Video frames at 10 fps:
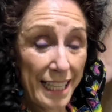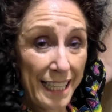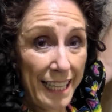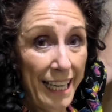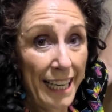
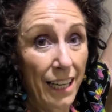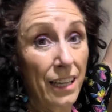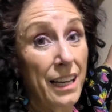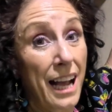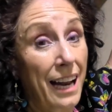in
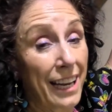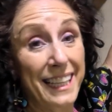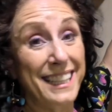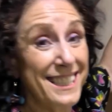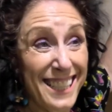here,
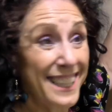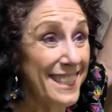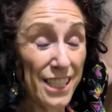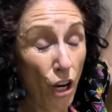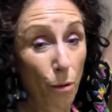like your
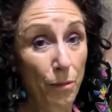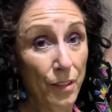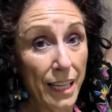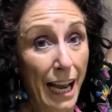tickets home for the